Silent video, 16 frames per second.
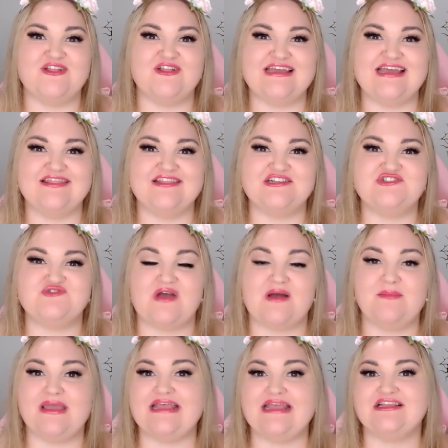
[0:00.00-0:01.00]
earlier, the
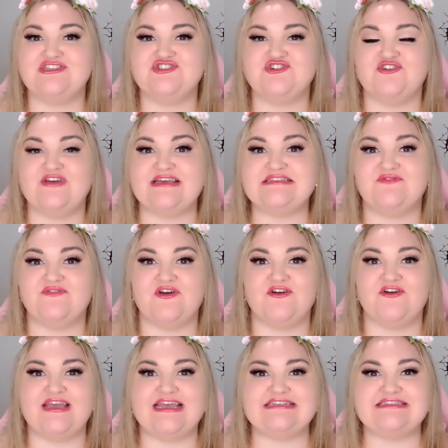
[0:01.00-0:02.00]
drama in the show is
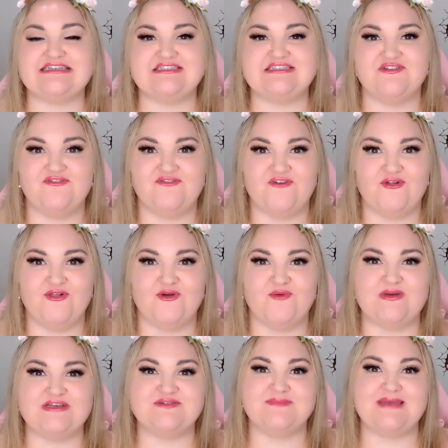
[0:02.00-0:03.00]
very easy to follow,
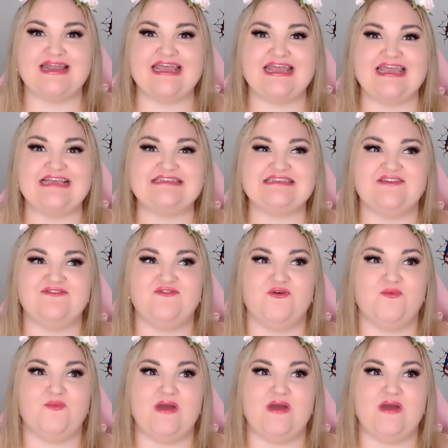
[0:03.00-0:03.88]
which made it easy for